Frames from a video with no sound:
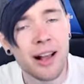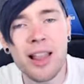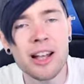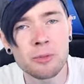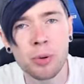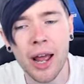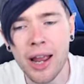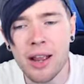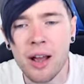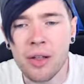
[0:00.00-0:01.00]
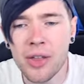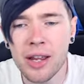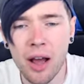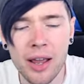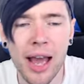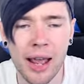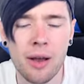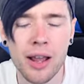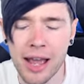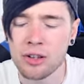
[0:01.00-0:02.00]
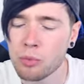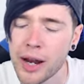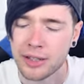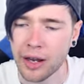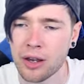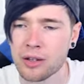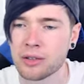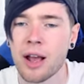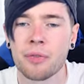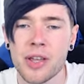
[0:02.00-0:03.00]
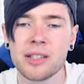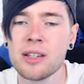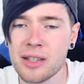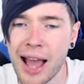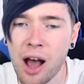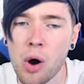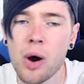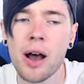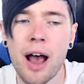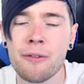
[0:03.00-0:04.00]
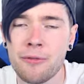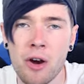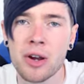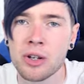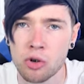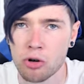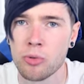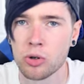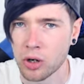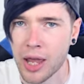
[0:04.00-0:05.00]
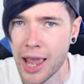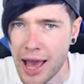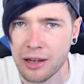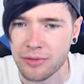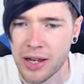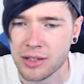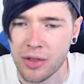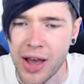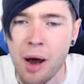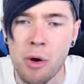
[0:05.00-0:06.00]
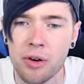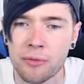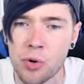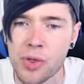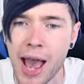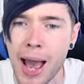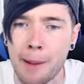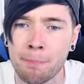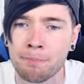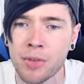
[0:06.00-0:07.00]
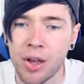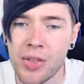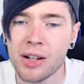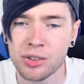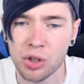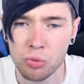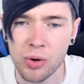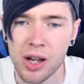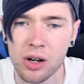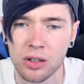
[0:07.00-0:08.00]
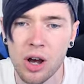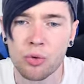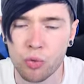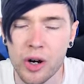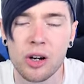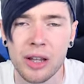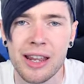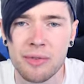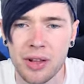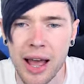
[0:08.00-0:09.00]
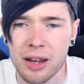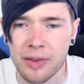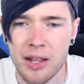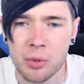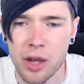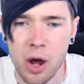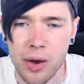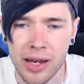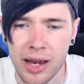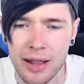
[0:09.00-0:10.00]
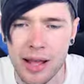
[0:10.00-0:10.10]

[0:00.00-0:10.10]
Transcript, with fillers: Let's play the... Okay. Okay. Wait a second. This is now a very normal looking elevator. That one through there. That's the real, real evil elevator. We're going in here.